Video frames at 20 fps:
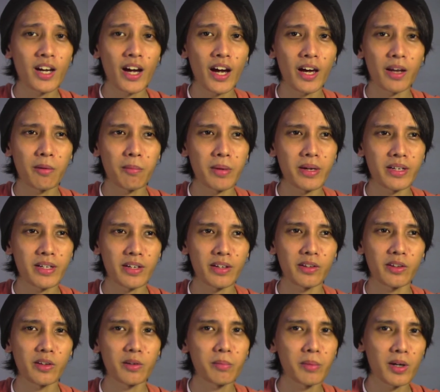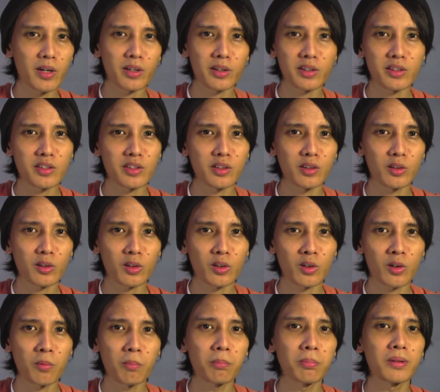and making the Americans look
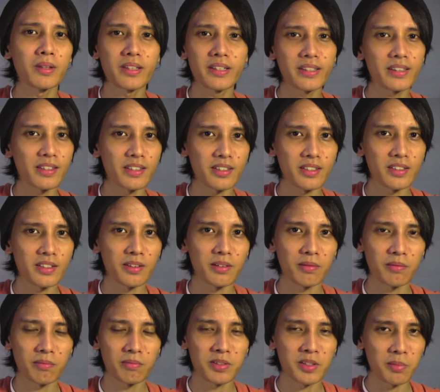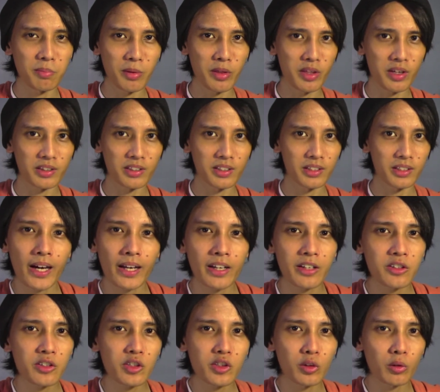completely sympathetic. And I
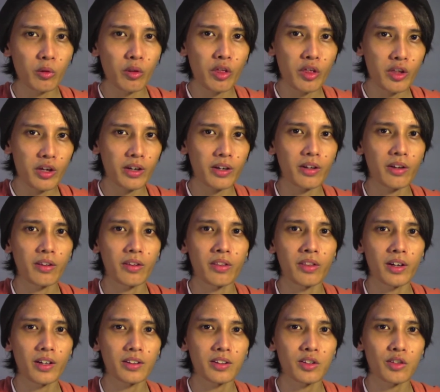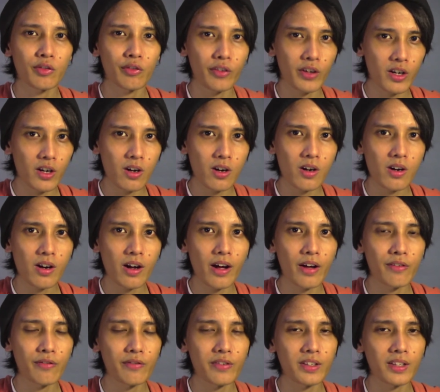just don't think that's fair. I
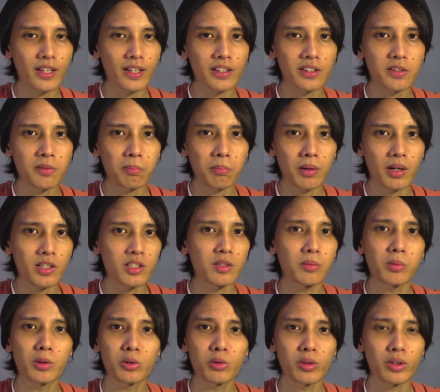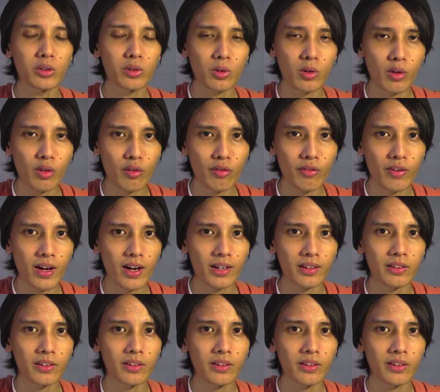feel like it's impossible to ignore the fact